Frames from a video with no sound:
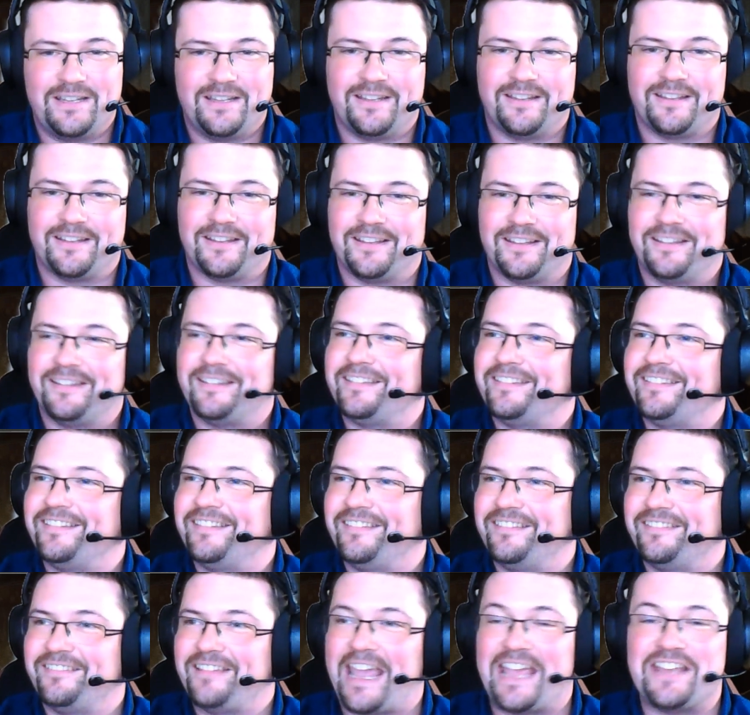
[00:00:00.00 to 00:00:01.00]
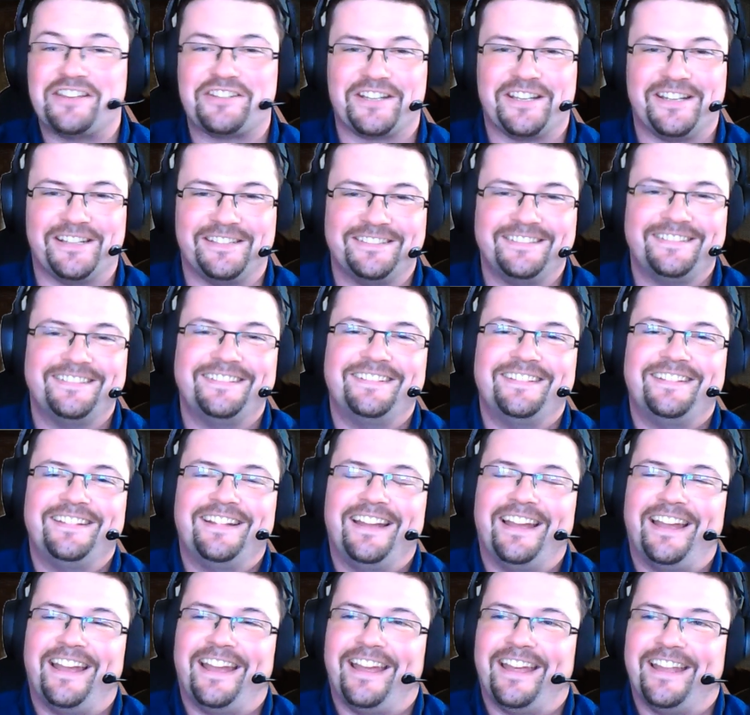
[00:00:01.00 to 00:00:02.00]
Asia,
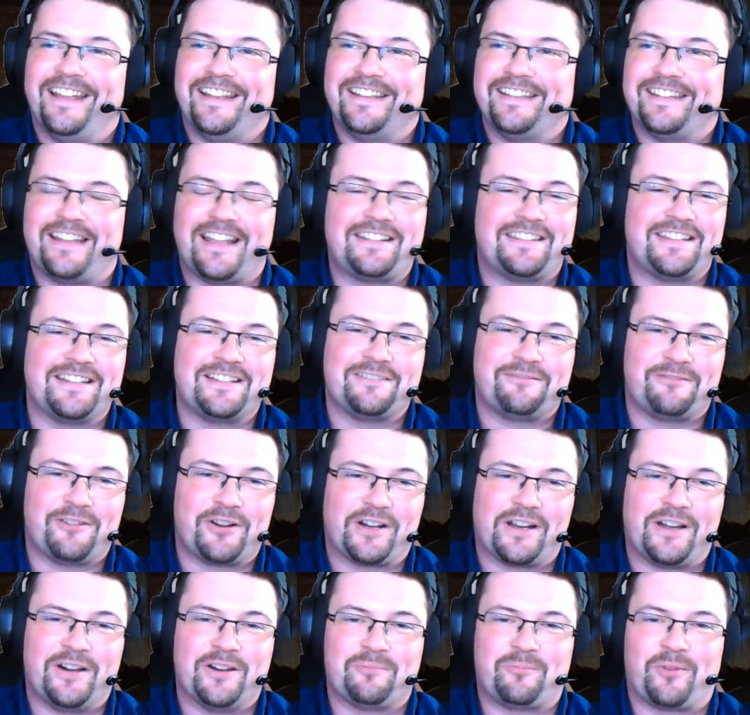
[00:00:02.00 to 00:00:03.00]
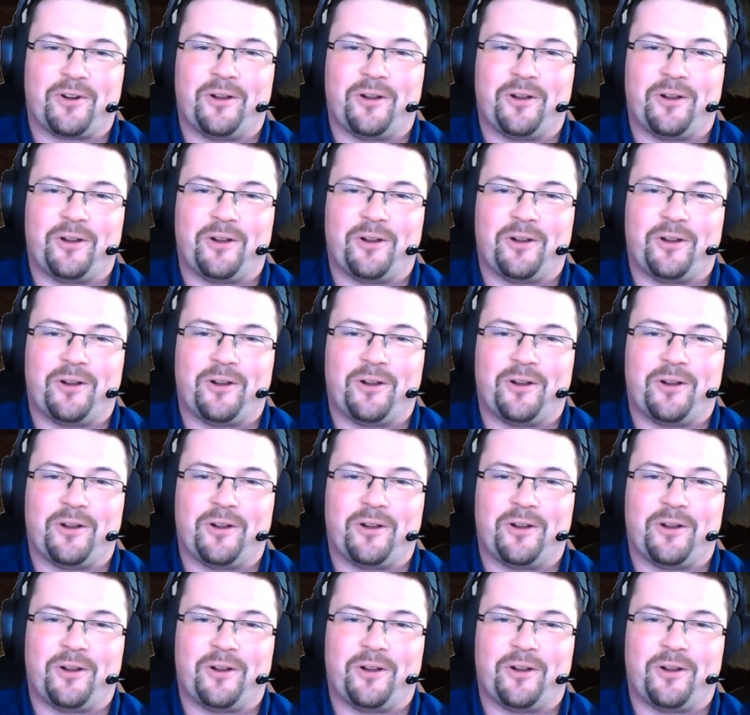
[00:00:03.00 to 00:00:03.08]
and that didn't work out